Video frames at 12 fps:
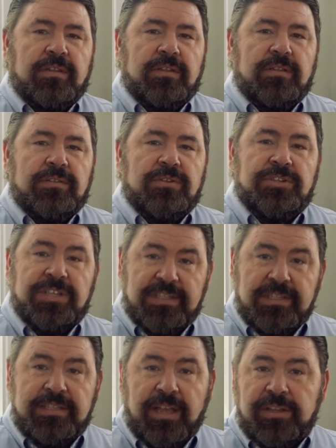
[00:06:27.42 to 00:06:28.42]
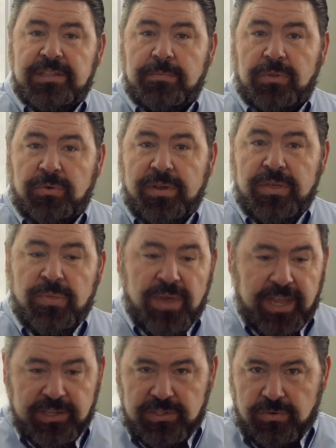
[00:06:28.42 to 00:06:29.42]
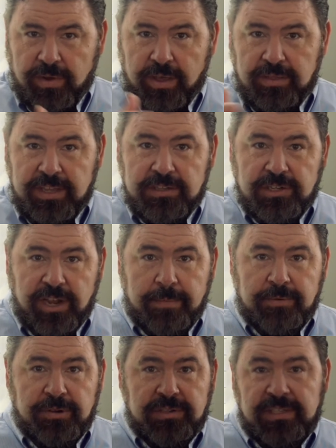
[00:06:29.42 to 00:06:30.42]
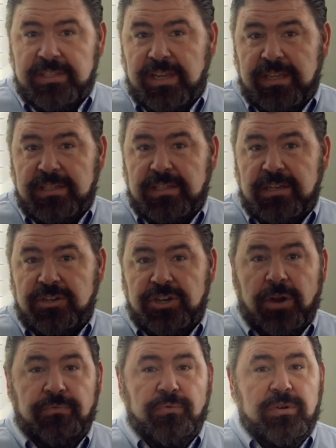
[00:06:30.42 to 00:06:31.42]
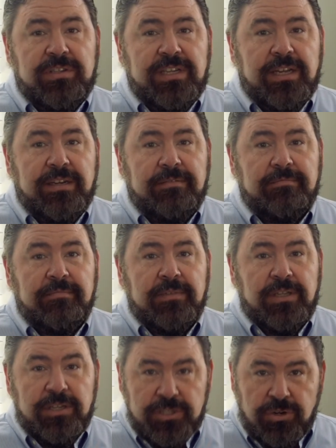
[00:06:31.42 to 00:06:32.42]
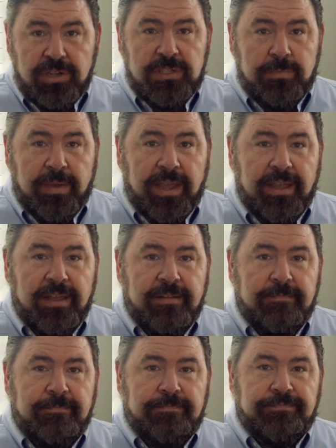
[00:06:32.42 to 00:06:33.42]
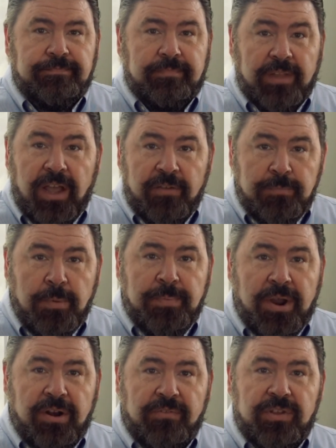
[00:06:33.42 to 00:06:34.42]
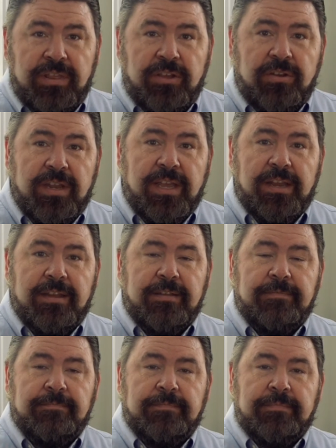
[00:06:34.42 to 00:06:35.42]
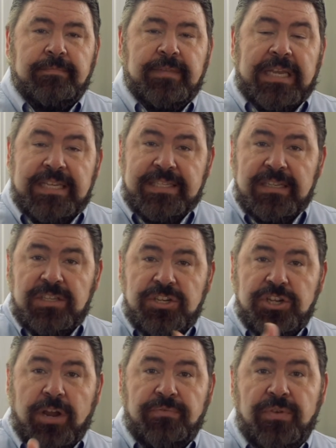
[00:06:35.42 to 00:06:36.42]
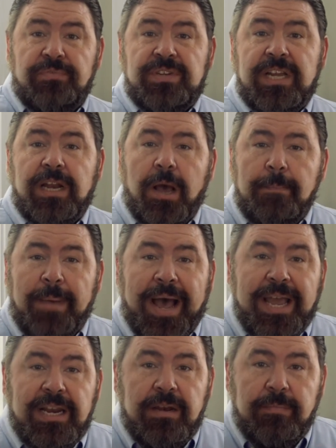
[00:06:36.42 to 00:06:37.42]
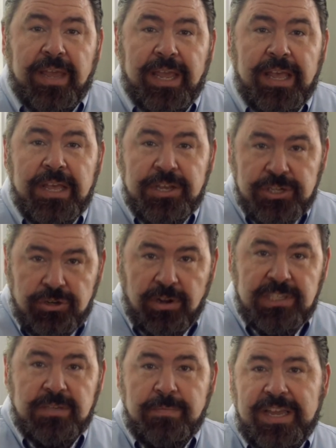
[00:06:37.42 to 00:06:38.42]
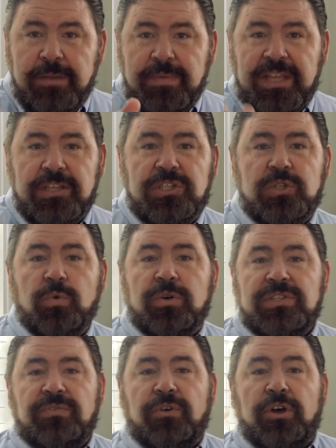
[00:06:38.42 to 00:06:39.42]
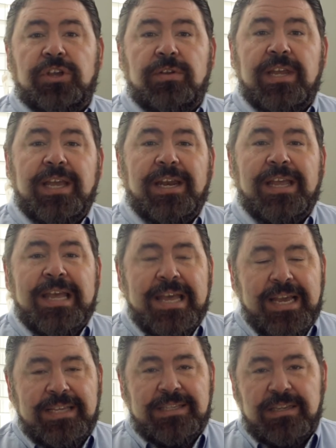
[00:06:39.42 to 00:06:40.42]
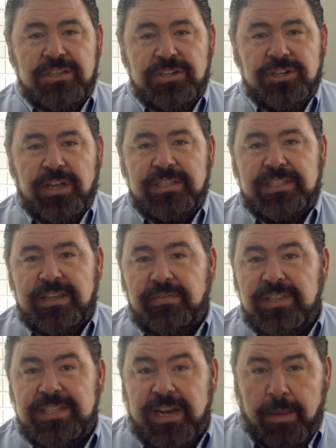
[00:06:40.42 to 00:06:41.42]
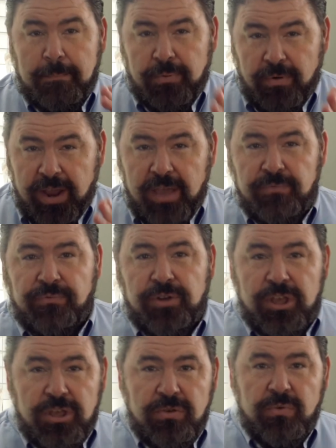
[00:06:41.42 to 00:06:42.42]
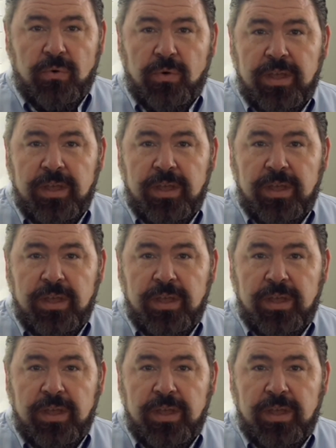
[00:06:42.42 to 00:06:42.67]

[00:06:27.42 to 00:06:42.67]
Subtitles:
So Jesus tells them three things throughout these chapters. He says in John 14, trust me. I've prepared everything you need. He says in John 15, abide in me. Trust me to be the source of all you need. He says in John 17, I'm praying for you